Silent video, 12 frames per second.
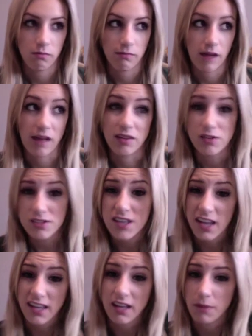I use
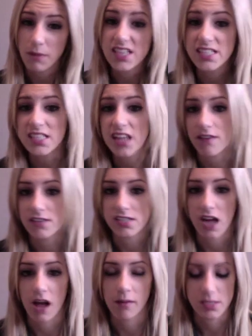heat basically every
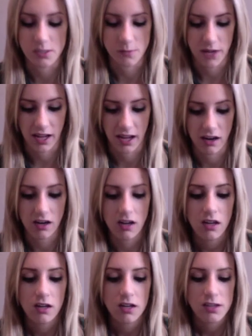time I do my hair.
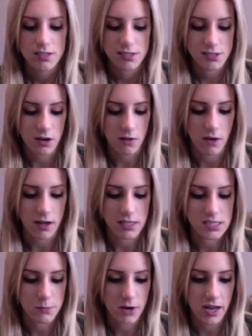So I
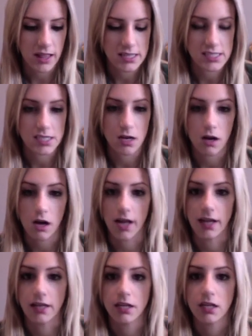spray this
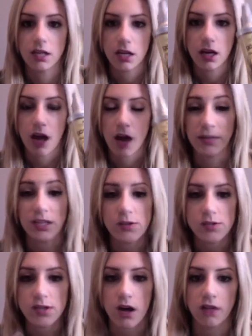on. Um, I
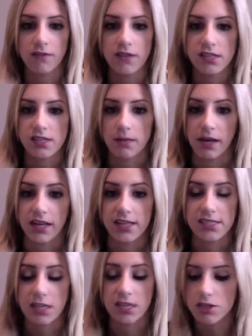use all of these on my
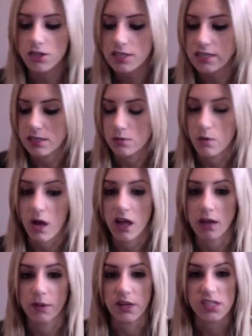extensions as well. It
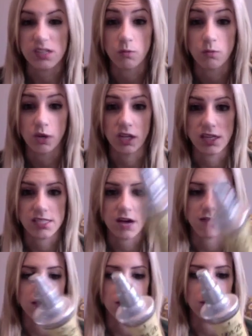makes them really
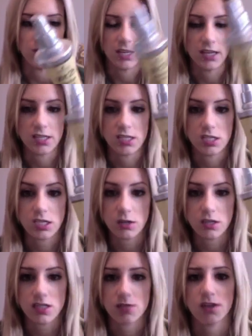soft and really nice too
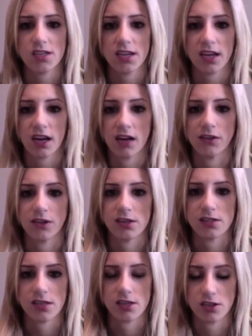because you want to take care of your
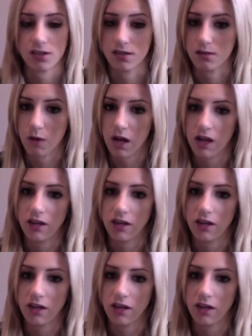extensions as well.